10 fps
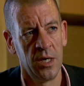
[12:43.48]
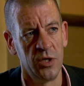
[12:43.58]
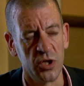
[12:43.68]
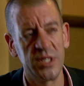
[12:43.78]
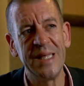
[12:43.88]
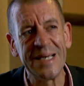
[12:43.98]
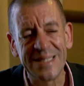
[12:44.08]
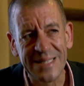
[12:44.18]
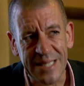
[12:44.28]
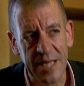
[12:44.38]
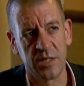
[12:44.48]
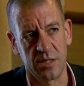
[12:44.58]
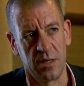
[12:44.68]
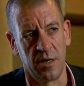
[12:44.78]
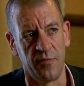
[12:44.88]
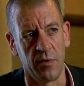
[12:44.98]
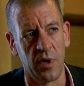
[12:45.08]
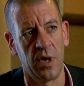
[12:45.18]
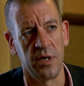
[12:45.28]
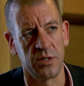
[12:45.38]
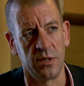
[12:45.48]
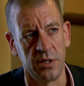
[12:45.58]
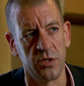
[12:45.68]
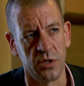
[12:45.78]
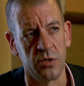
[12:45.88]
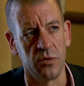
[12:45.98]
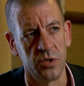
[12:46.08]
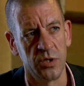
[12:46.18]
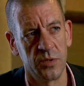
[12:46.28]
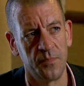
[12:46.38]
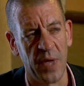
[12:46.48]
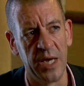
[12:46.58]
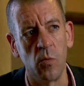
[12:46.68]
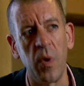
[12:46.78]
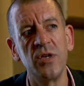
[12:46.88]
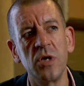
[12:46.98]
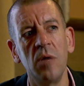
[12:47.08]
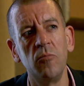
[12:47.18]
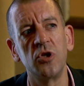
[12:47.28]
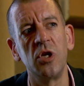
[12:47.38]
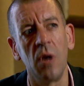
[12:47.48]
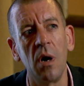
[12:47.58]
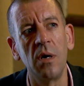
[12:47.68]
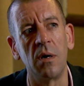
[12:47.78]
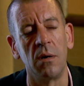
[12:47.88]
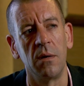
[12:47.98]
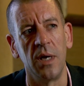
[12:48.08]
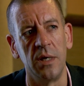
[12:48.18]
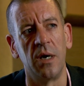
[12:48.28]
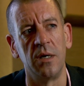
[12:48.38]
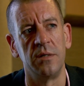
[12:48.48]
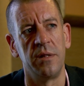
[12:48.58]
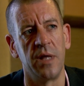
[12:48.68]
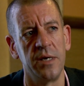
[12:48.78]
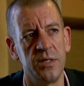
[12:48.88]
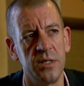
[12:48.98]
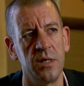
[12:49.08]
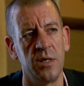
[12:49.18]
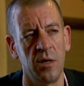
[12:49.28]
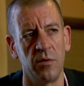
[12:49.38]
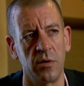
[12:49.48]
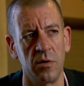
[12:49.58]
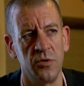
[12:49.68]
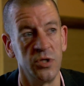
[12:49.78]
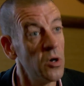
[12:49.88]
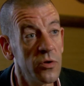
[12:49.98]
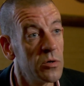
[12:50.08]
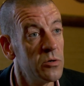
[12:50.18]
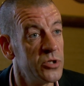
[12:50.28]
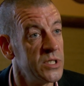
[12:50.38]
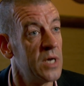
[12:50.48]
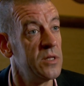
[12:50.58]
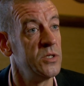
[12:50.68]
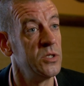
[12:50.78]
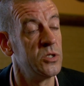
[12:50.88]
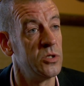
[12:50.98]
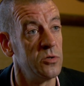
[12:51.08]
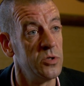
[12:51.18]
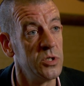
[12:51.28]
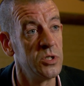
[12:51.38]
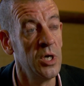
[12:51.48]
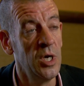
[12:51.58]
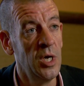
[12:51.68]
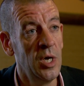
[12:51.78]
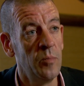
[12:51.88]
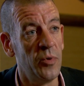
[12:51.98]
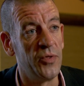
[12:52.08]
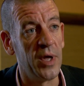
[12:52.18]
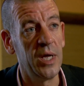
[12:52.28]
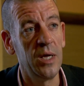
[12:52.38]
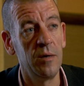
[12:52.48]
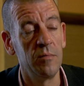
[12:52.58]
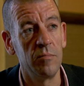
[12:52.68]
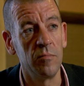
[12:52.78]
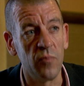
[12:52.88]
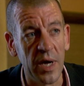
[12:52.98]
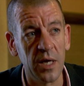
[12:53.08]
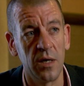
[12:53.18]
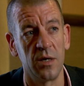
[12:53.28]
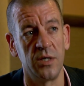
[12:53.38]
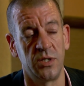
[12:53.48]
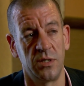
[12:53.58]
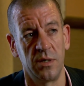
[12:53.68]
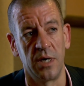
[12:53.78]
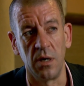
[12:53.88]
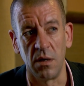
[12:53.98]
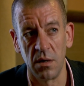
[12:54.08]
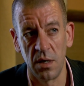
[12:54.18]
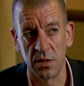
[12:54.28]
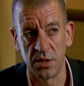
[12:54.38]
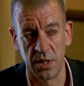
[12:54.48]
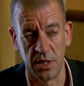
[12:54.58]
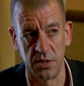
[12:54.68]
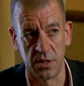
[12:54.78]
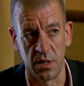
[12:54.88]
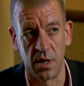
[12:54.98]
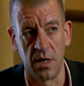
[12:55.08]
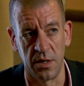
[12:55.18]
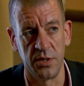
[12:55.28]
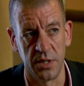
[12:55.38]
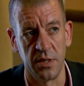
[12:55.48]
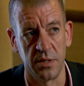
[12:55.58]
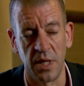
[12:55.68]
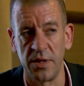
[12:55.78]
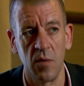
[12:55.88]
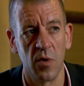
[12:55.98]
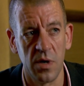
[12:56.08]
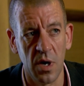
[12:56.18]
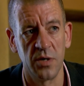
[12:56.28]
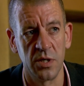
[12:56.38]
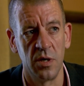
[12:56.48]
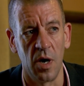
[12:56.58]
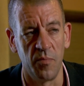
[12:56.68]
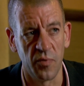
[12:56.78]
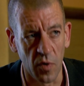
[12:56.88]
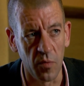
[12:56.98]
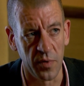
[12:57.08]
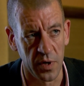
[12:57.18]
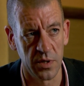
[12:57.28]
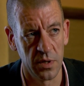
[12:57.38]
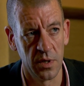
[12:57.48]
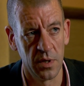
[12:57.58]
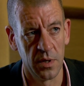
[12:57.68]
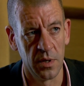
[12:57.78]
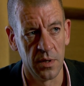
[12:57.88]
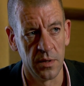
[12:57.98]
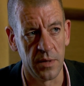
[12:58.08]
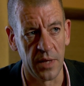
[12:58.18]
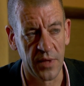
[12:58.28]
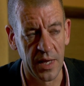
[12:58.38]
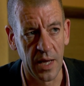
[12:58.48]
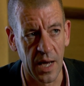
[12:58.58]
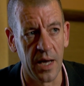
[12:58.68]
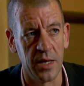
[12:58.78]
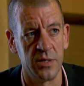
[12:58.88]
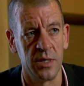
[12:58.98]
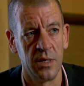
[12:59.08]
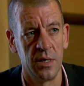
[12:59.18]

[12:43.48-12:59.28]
just the extent of the reliance on institutions. And it went on much longer in Ireland than it did in other countries. Other countries had these institutions, but they recognised at an earlier stage than Ireland did that they were not appropriate, that they had